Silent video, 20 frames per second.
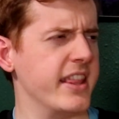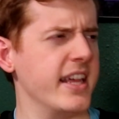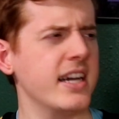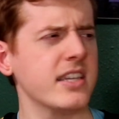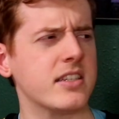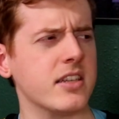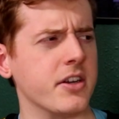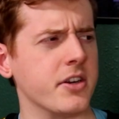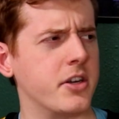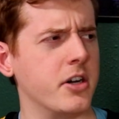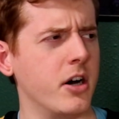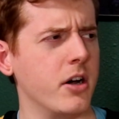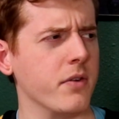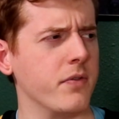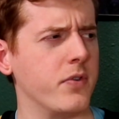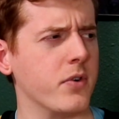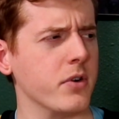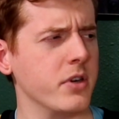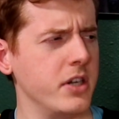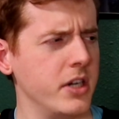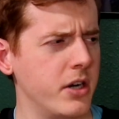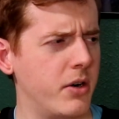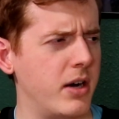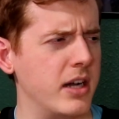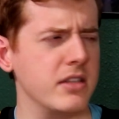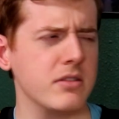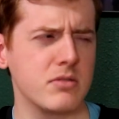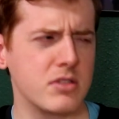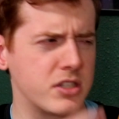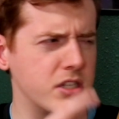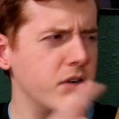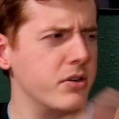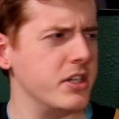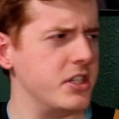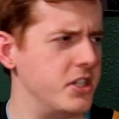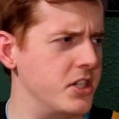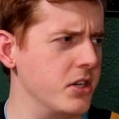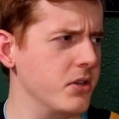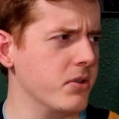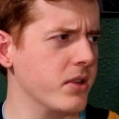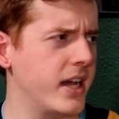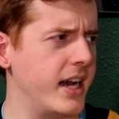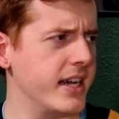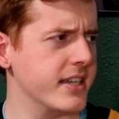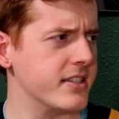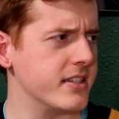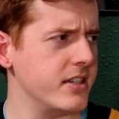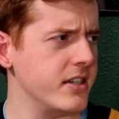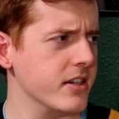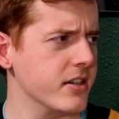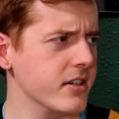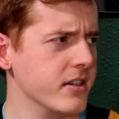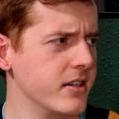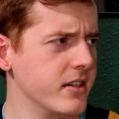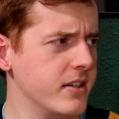that's uncalled for, and you know what? So did you last year.